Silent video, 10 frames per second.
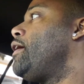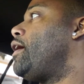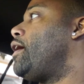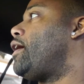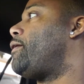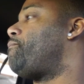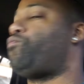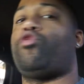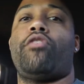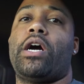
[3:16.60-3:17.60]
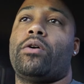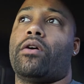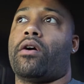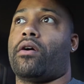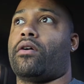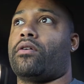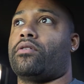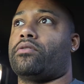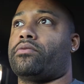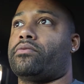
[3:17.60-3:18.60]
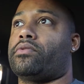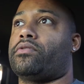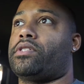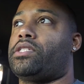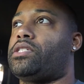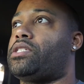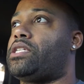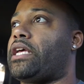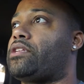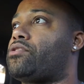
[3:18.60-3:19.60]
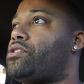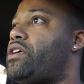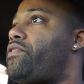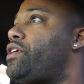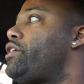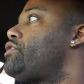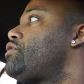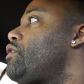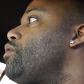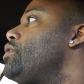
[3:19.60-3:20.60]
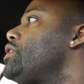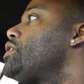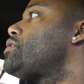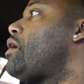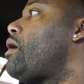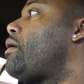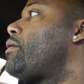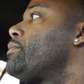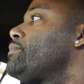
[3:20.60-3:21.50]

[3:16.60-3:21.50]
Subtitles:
throughout our 6 or 7 years of owning this car.